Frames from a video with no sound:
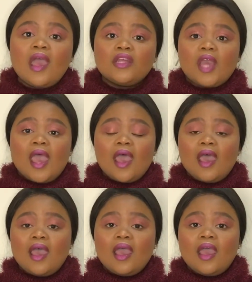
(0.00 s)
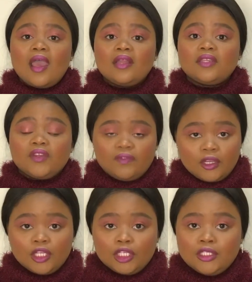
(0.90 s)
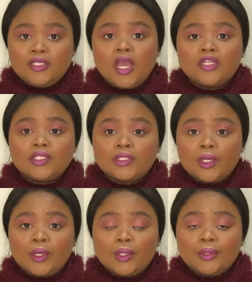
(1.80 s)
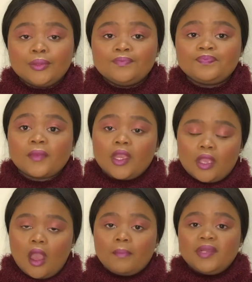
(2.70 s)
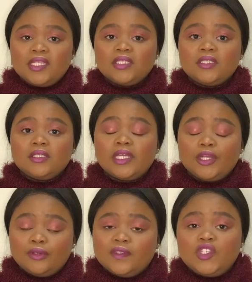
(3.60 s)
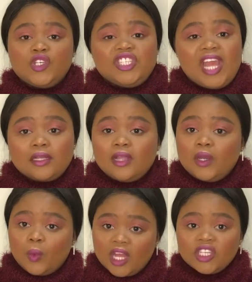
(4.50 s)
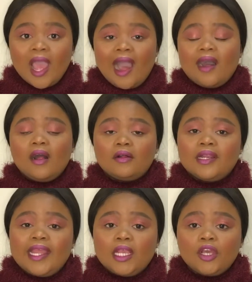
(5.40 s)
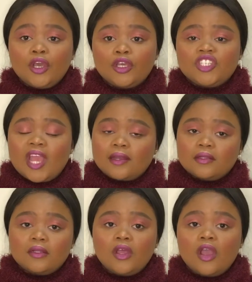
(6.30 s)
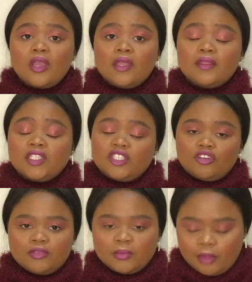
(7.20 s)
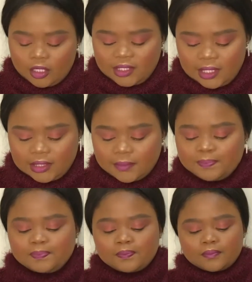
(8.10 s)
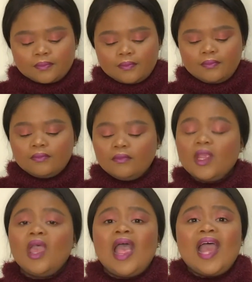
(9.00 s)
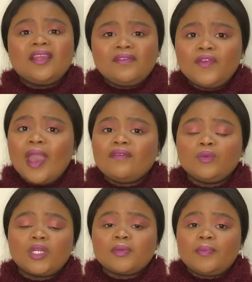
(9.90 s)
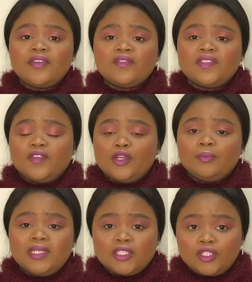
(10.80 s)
and they're very good. So yeah, please head over to her channel and watch. I'll link her channel in the description box. Yes, and if you haven't watched my previous video, please